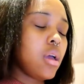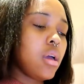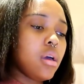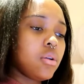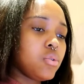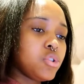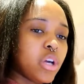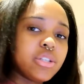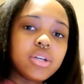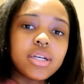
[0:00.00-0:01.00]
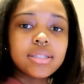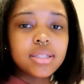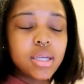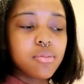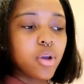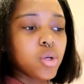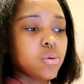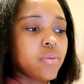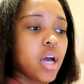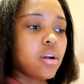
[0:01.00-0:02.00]
And also, as you can see, because
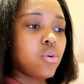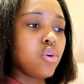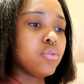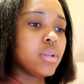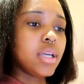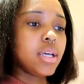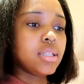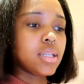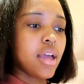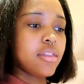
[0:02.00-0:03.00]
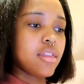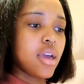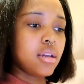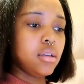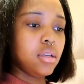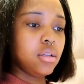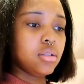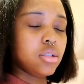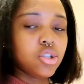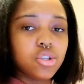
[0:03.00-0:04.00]
we've added overlays, I then
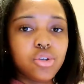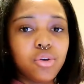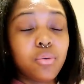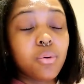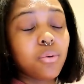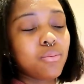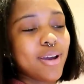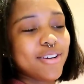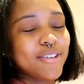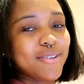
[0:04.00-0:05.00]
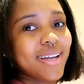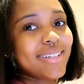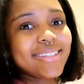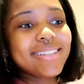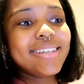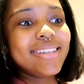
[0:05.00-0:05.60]
need to render it.